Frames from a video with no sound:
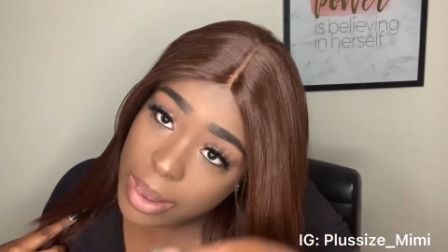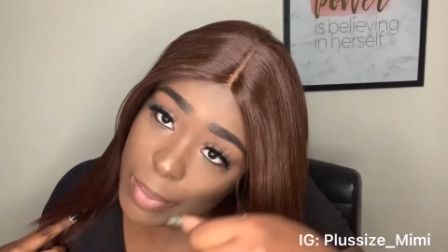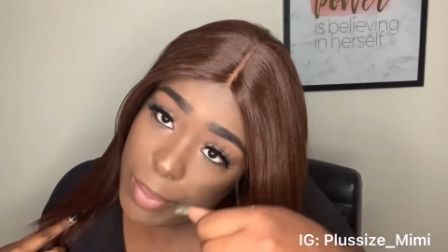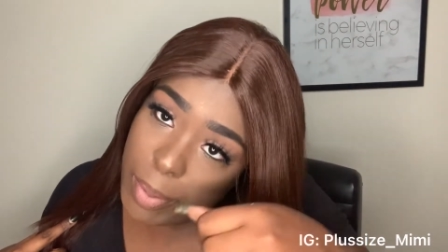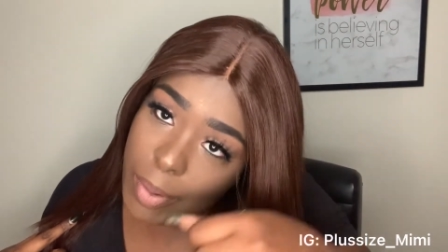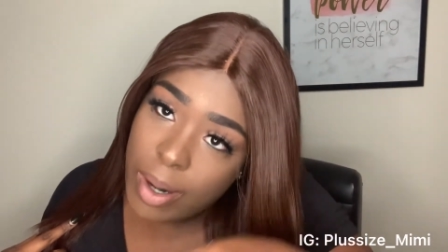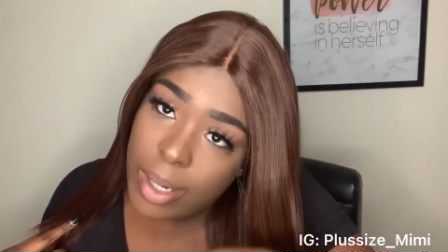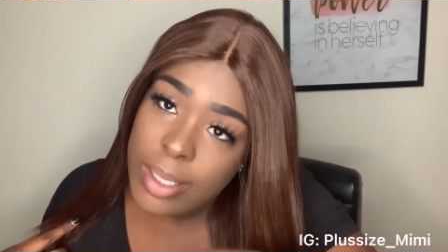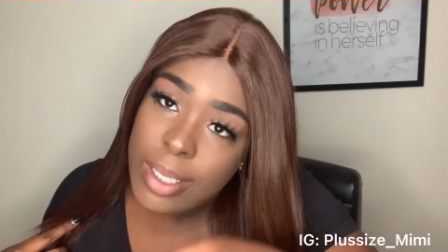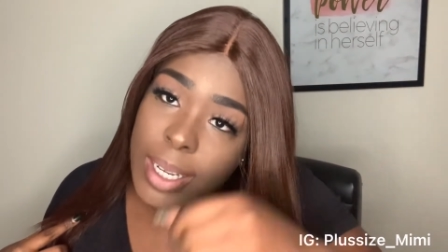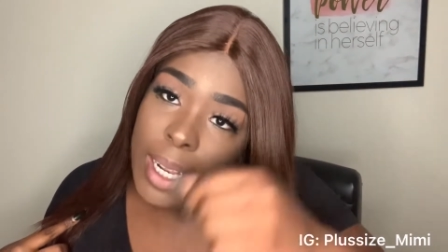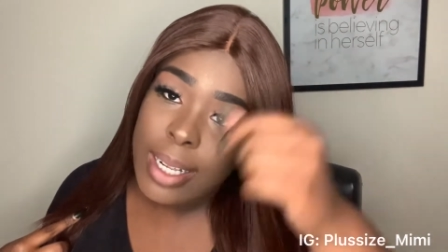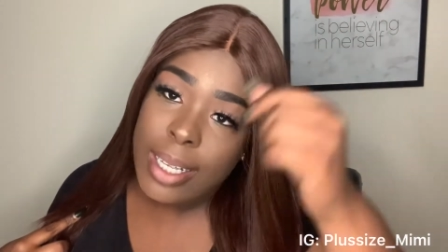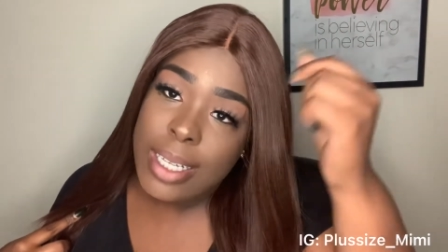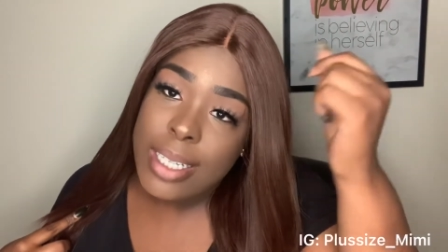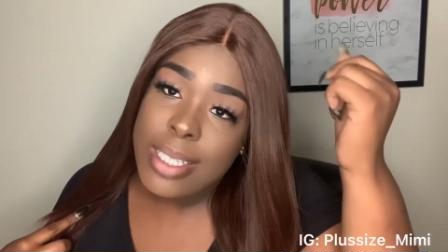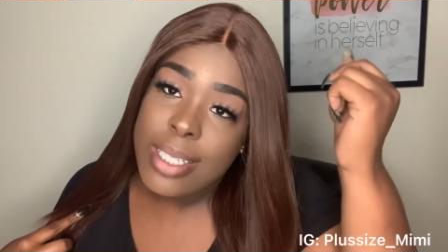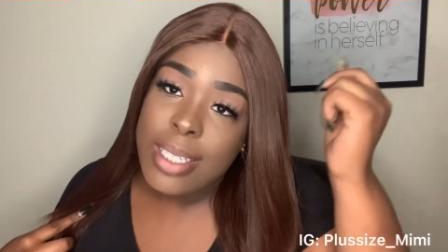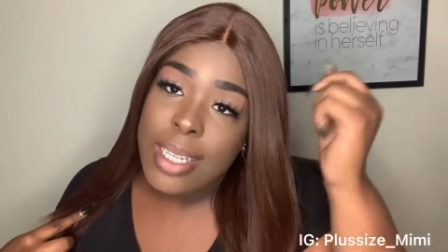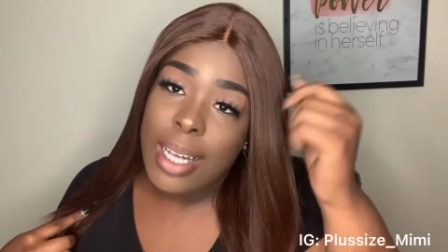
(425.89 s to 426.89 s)
the part look like
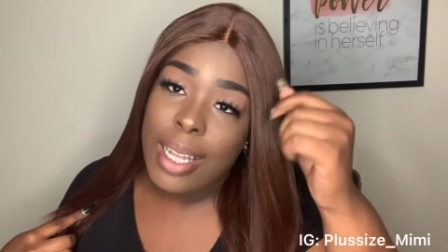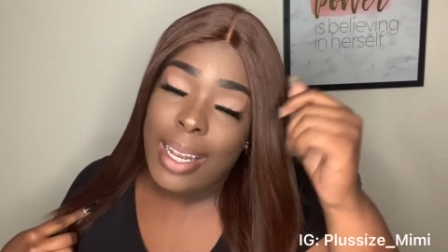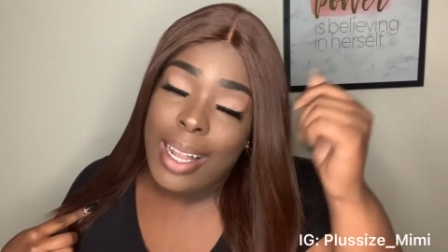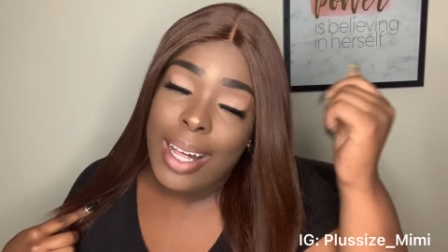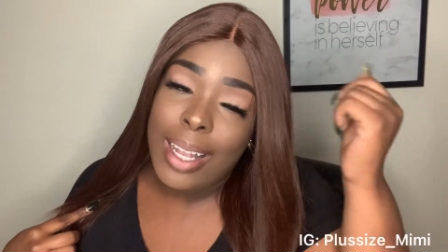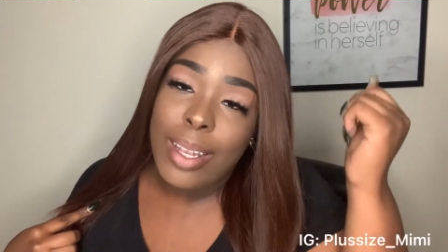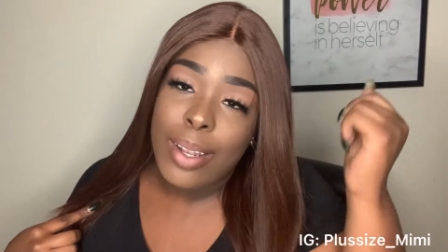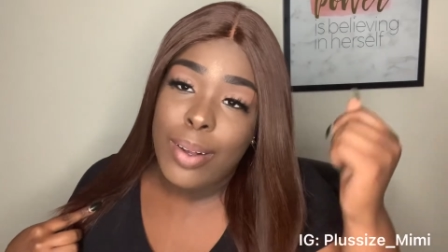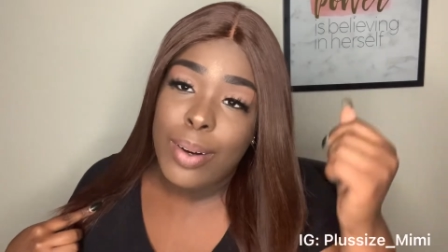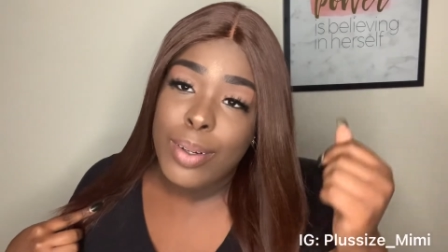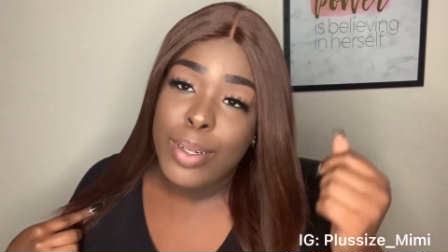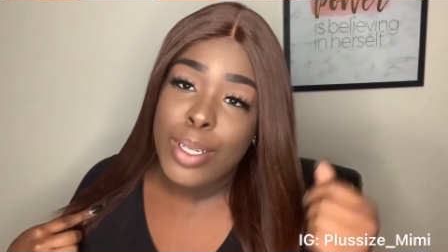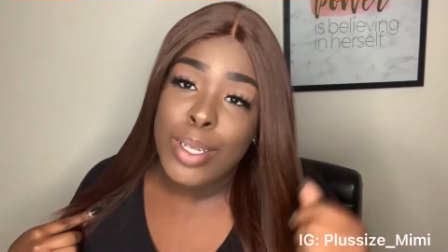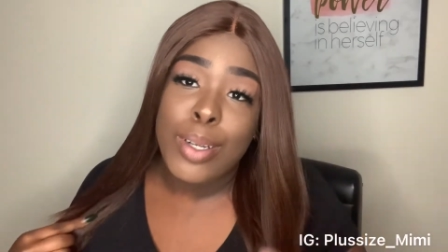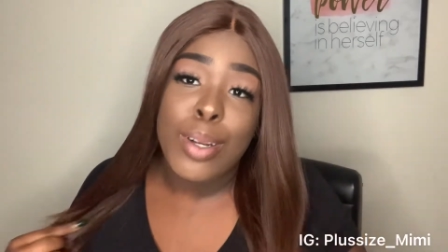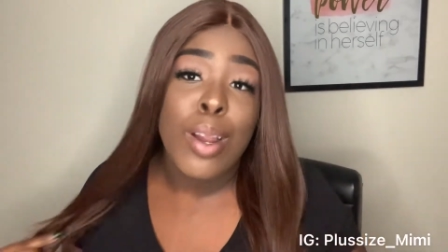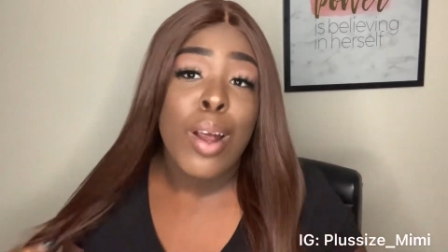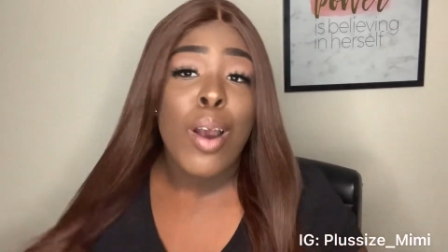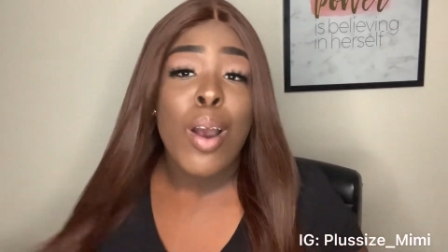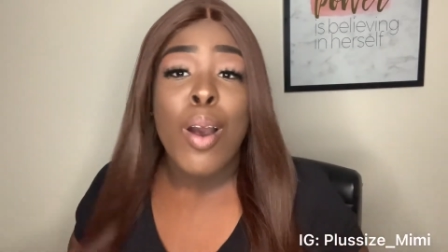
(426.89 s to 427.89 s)
it's a lot
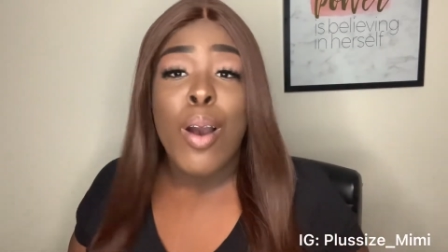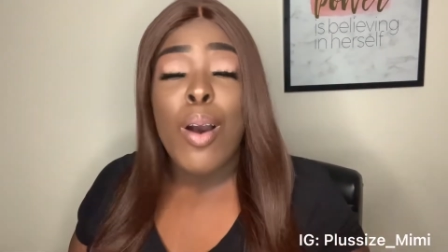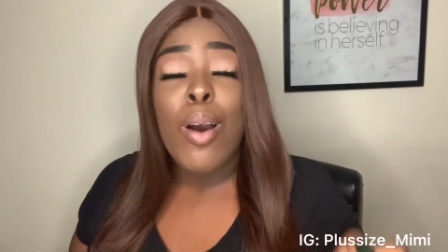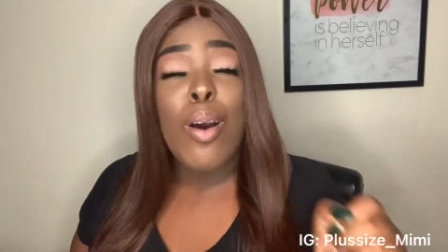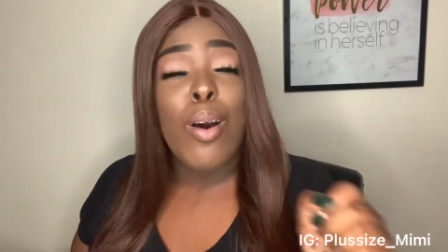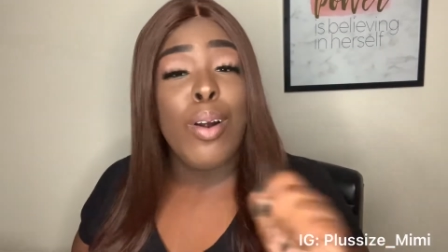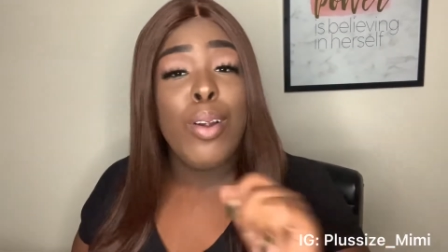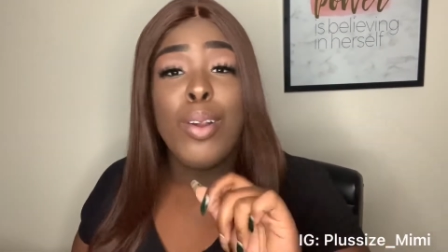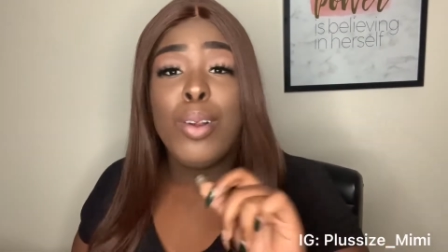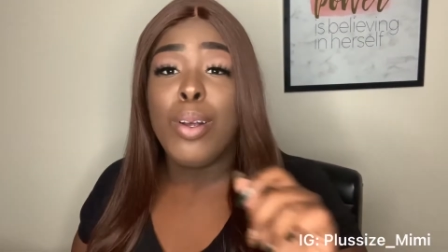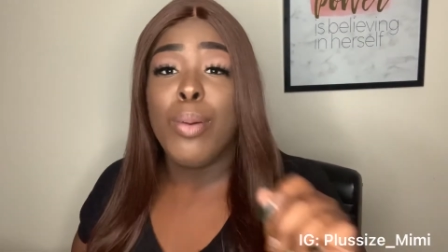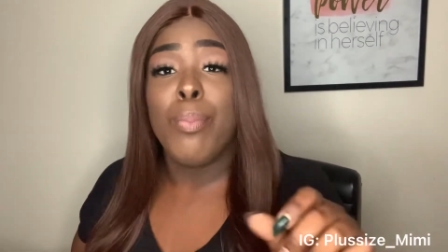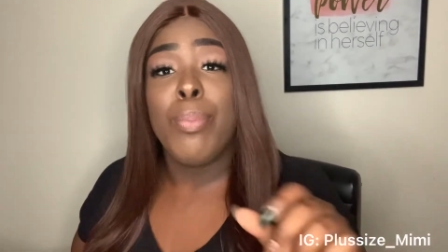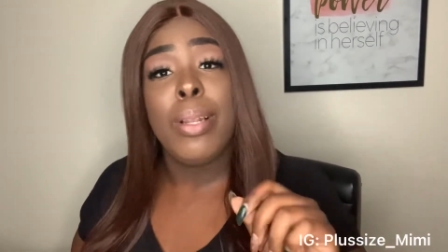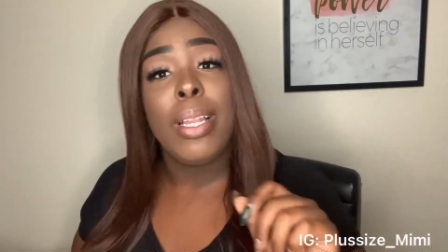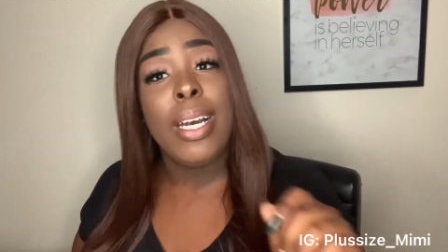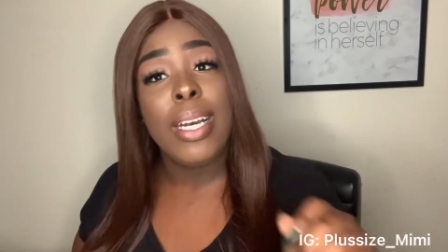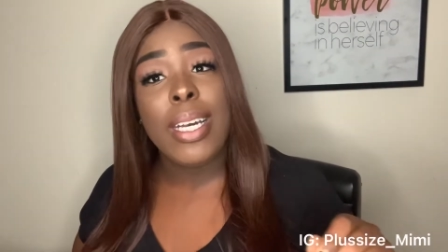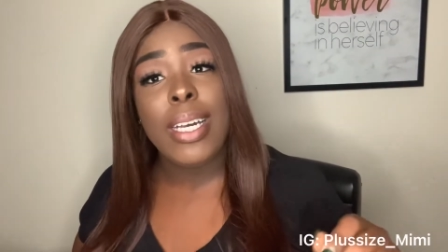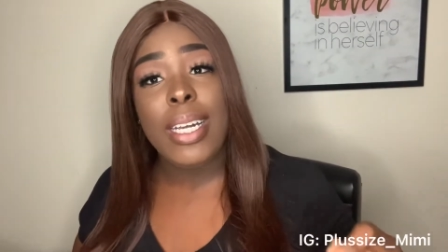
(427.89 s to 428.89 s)
longer. Or you can
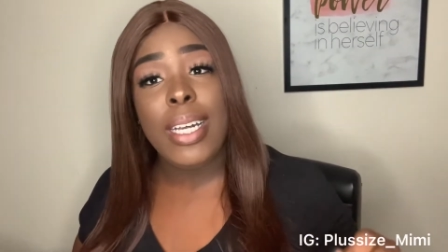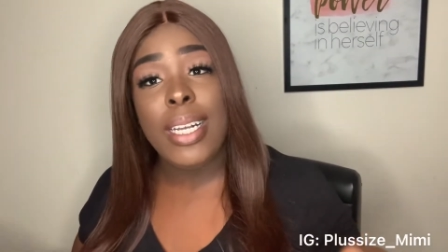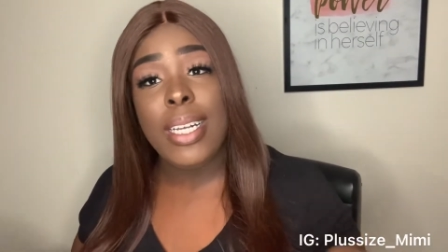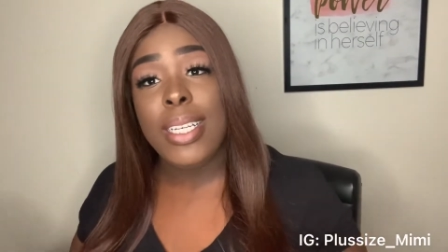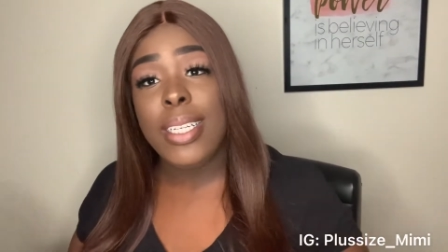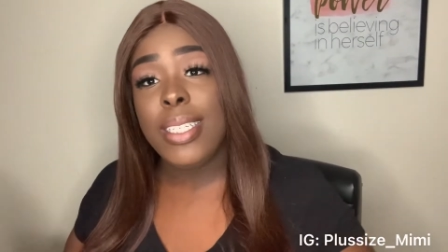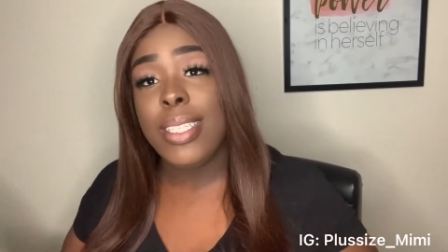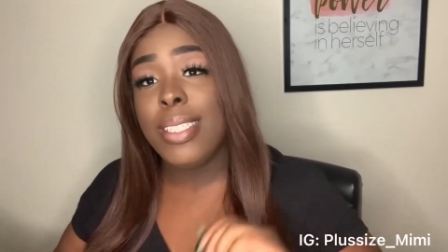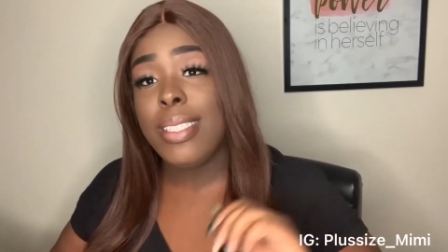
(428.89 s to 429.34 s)
pluck it.